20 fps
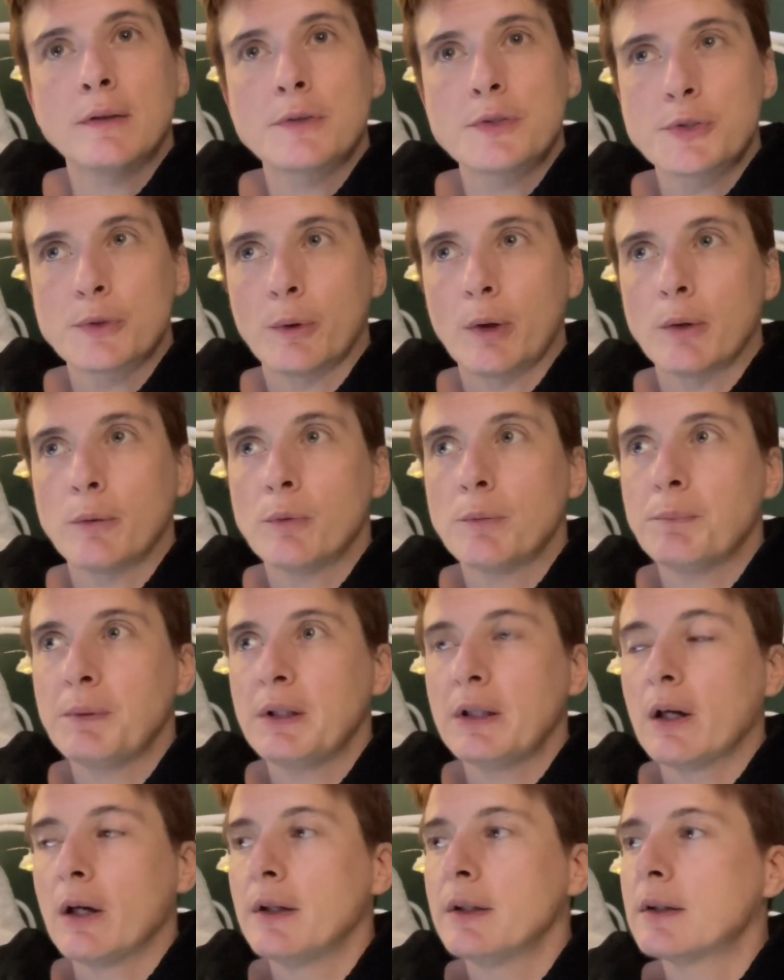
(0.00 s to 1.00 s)
So I would be
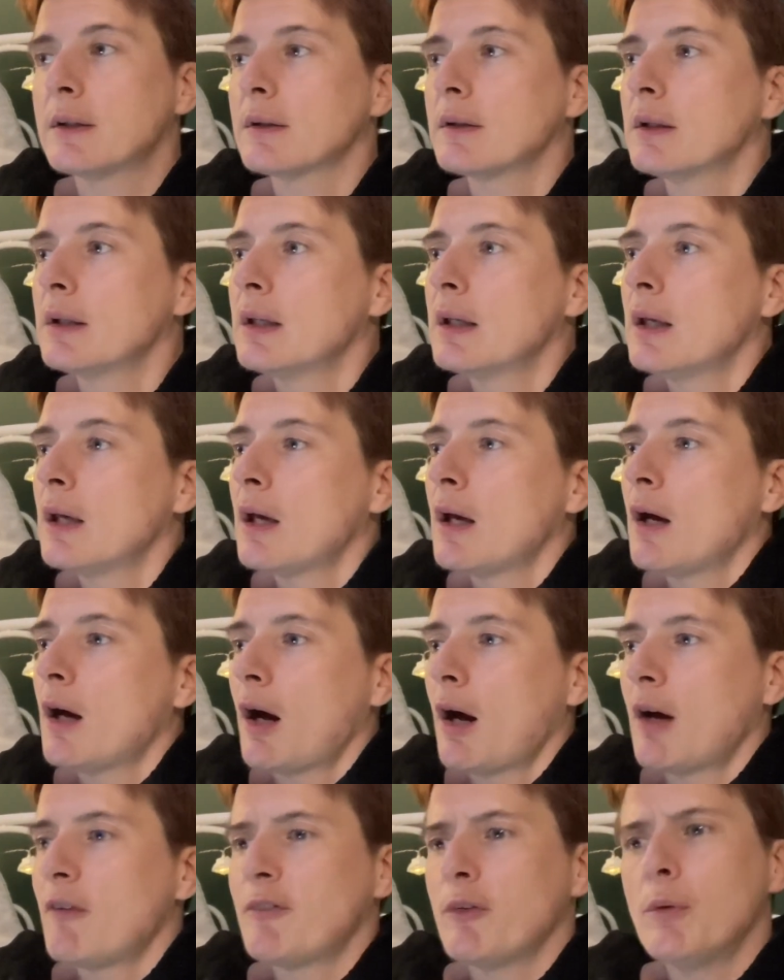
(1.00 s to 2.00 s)
like,
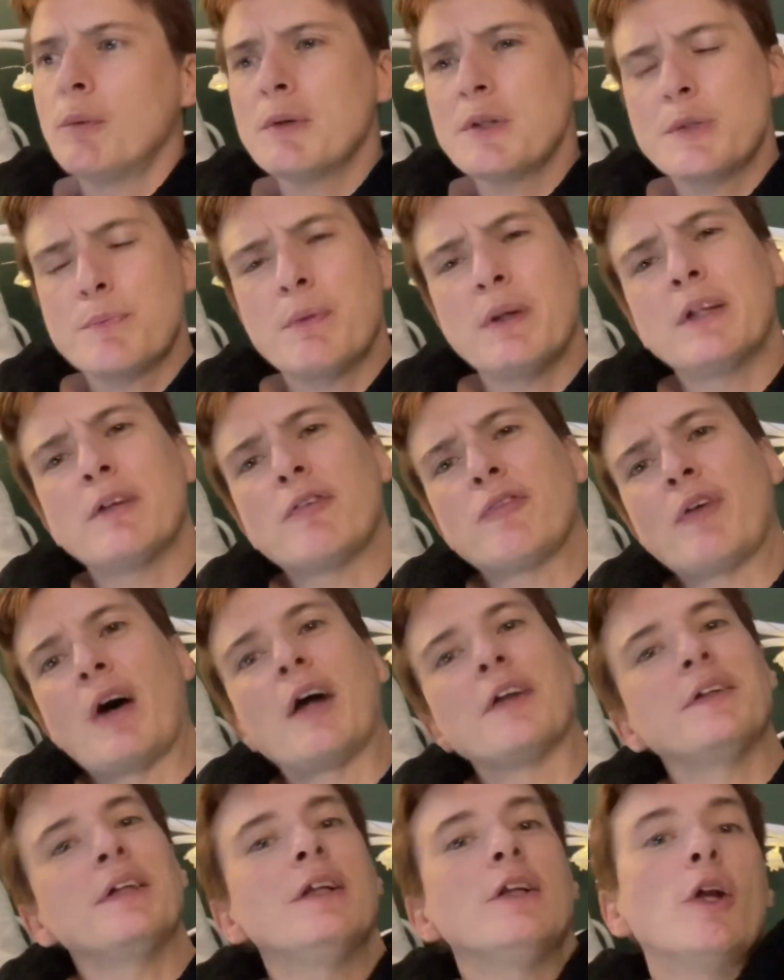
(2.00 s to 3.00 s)
I've always been I
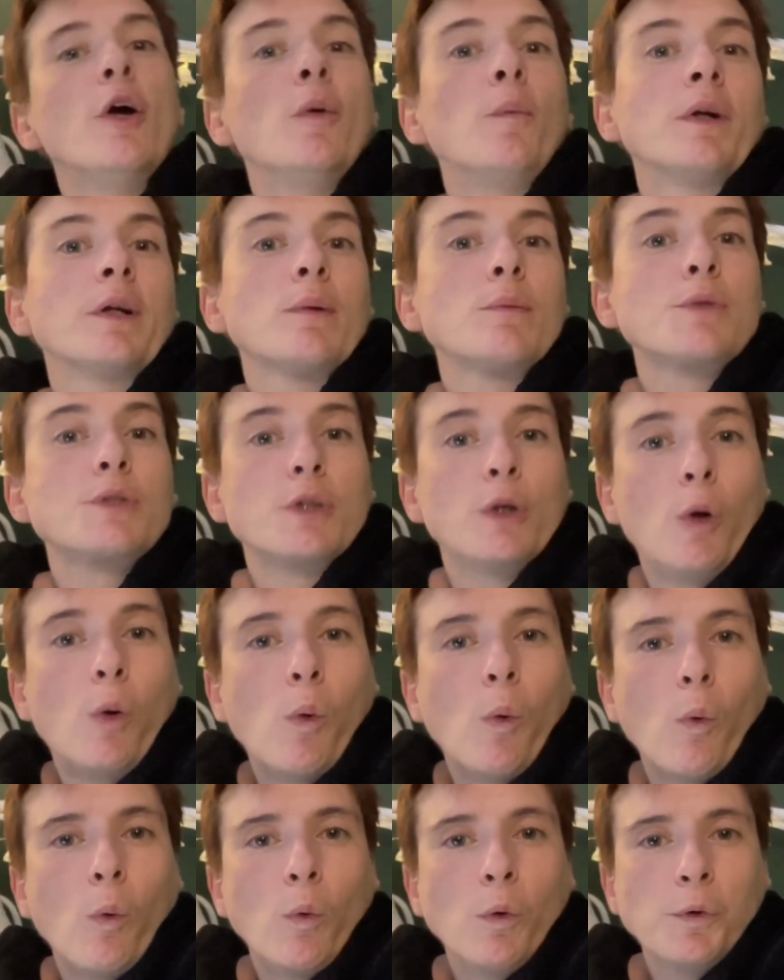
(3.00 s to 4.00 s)
didn't know what it was
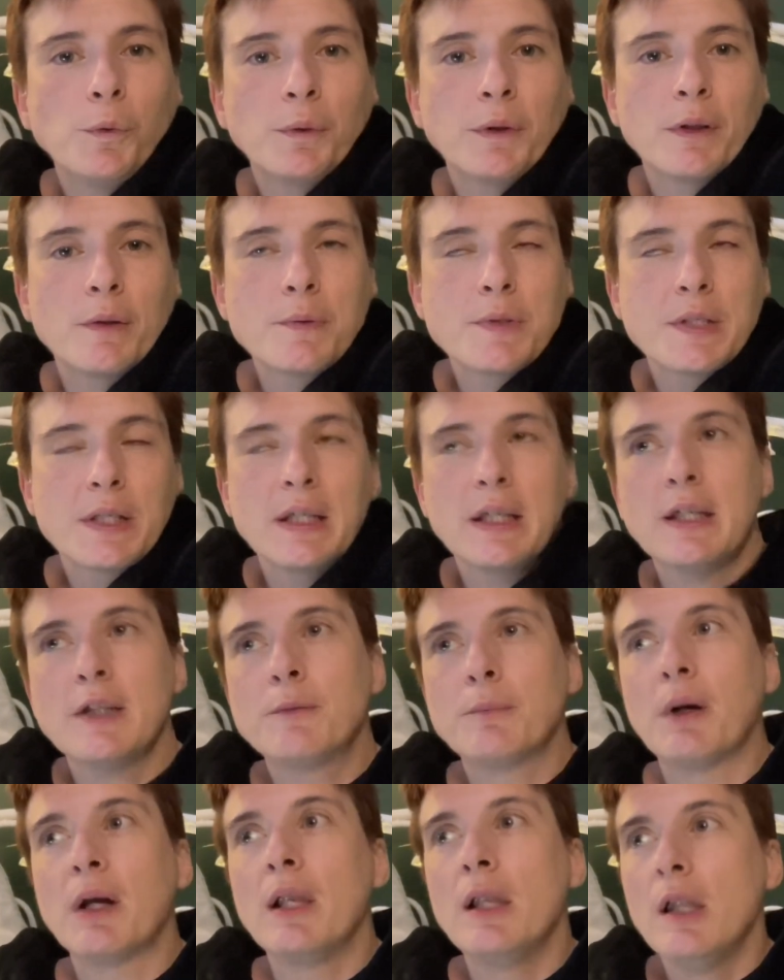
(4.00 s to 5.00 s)
called when I was a kid,
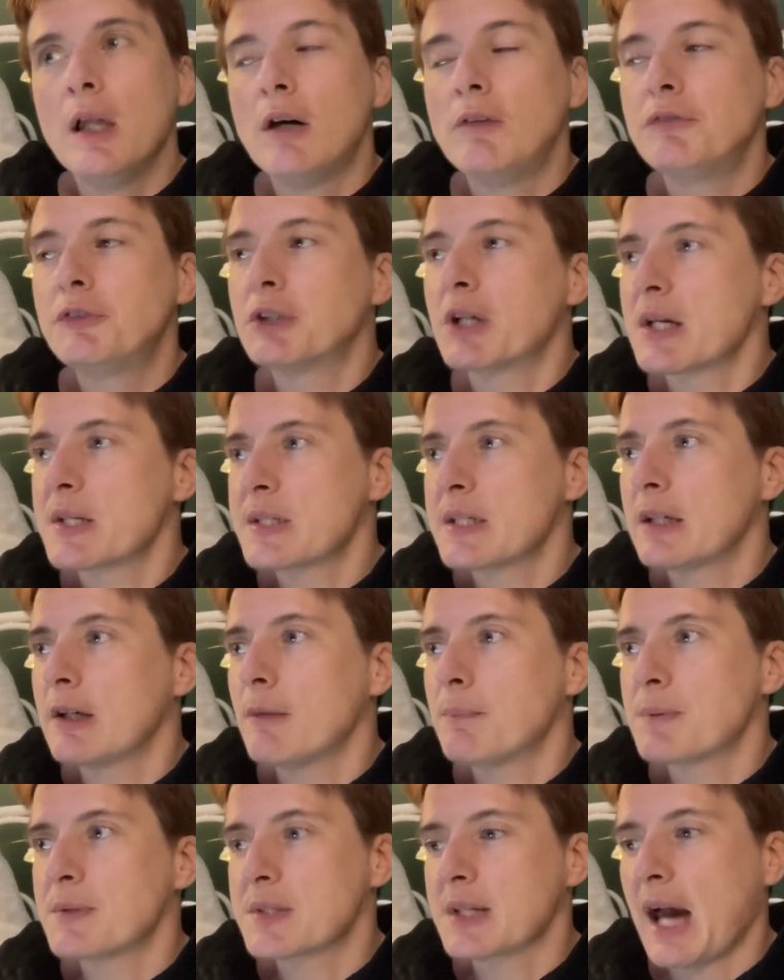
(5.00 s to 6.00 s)
but I loved dressing
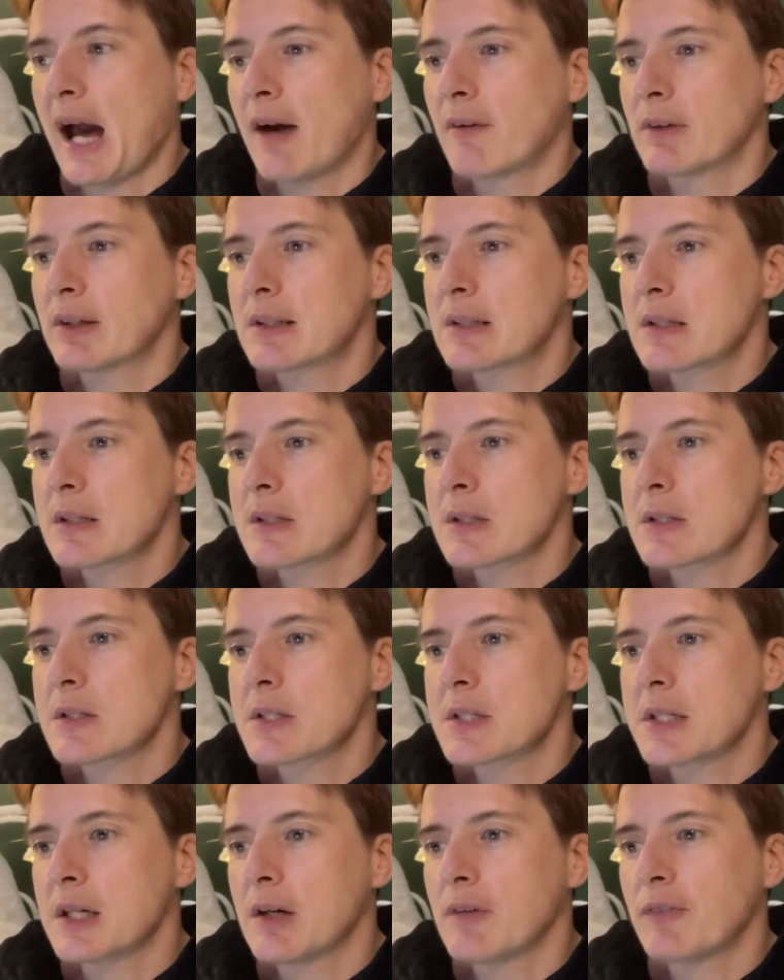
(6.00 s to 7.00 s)
up as characters and
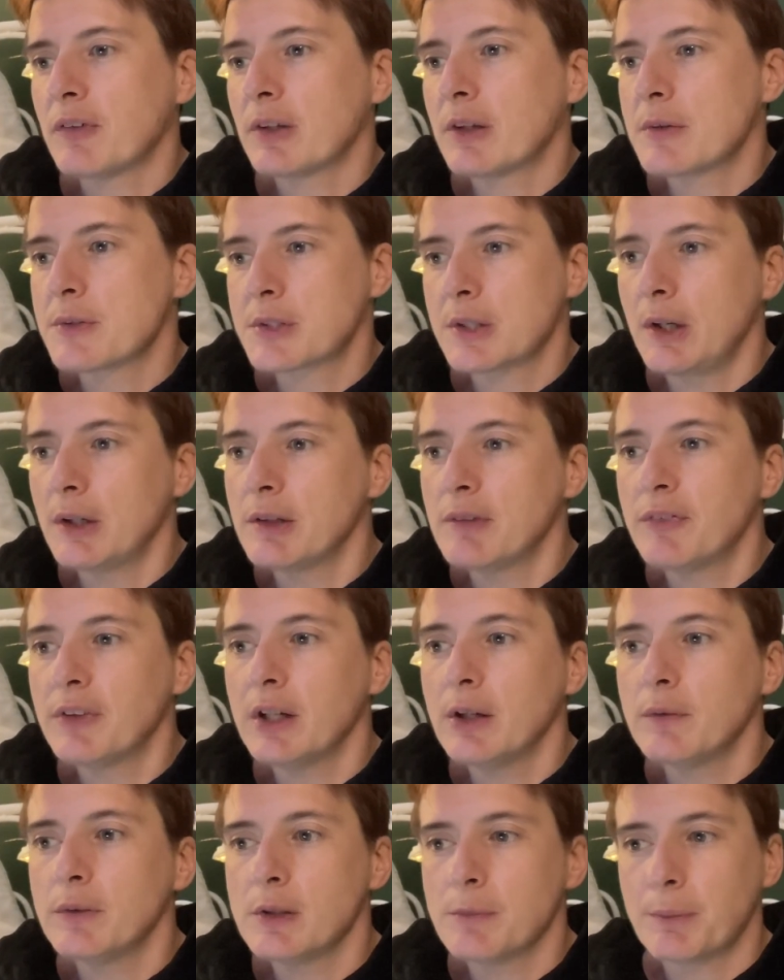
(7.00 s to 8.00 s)
stuff. And I was kind of the
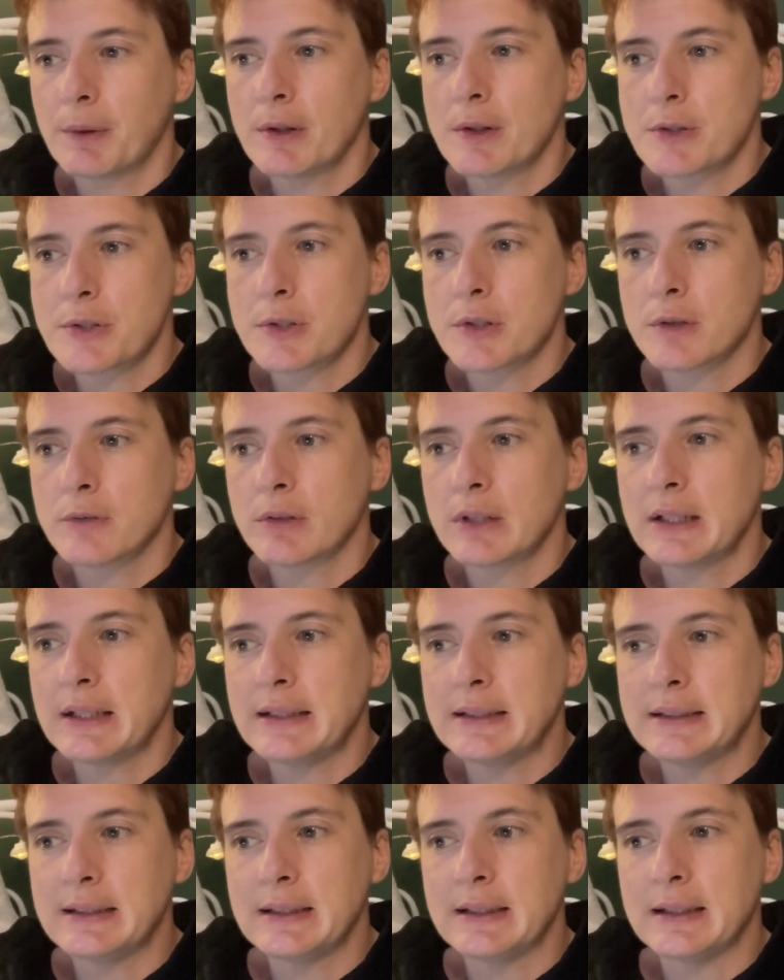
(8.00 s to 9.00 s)
only person who really
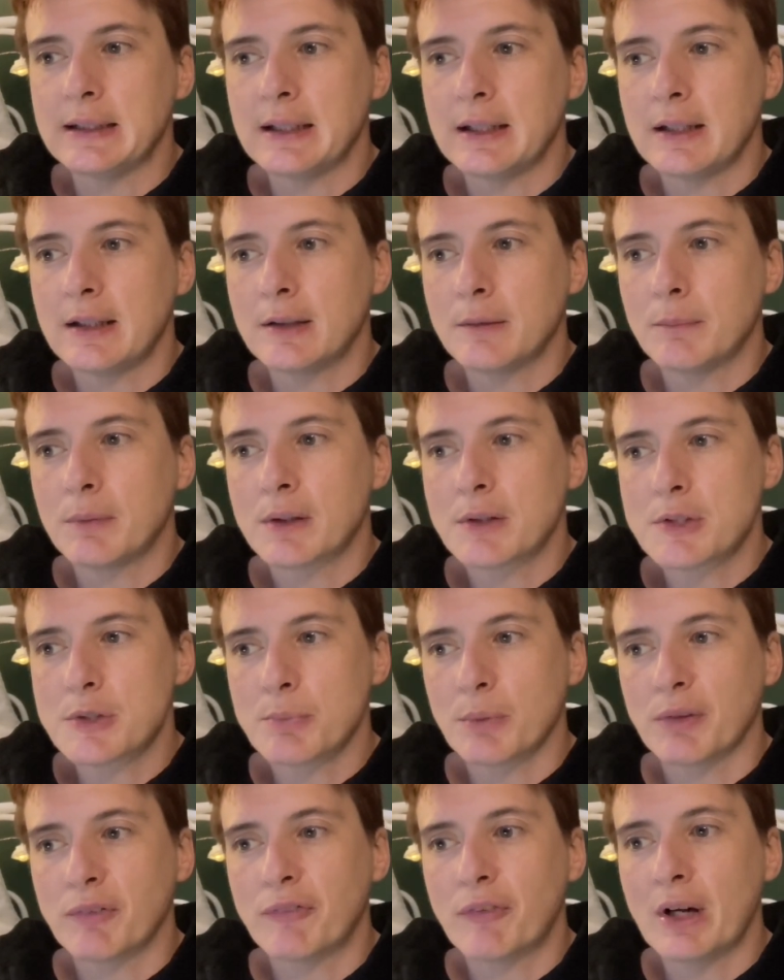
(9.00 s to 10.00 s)
did it in amongst
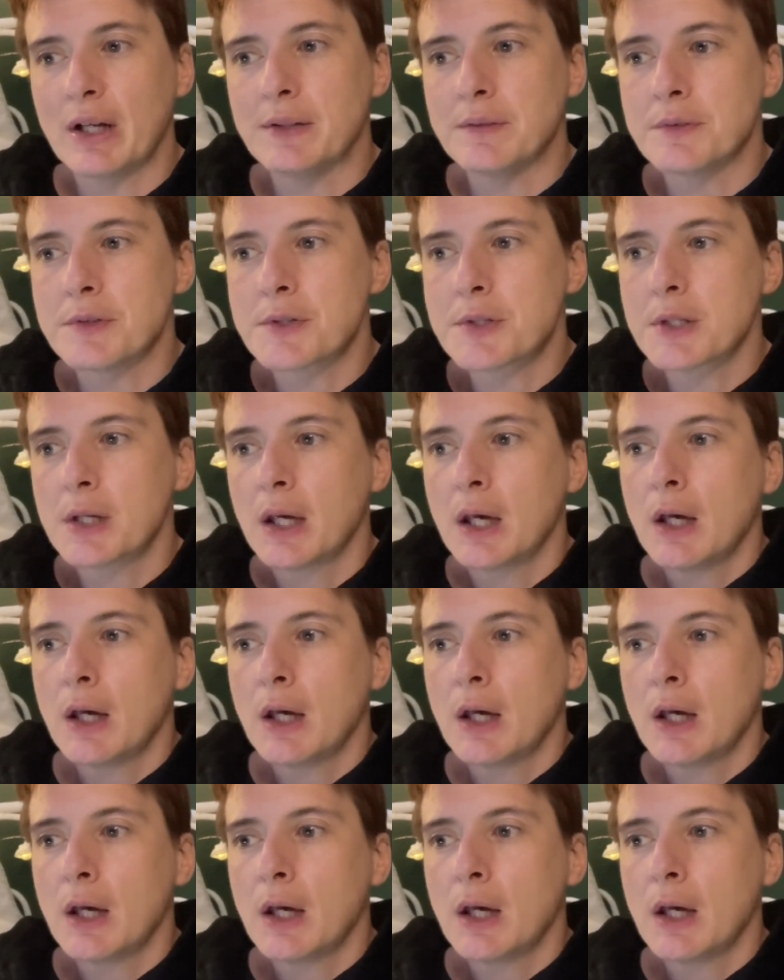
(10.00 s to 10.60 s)
my friends.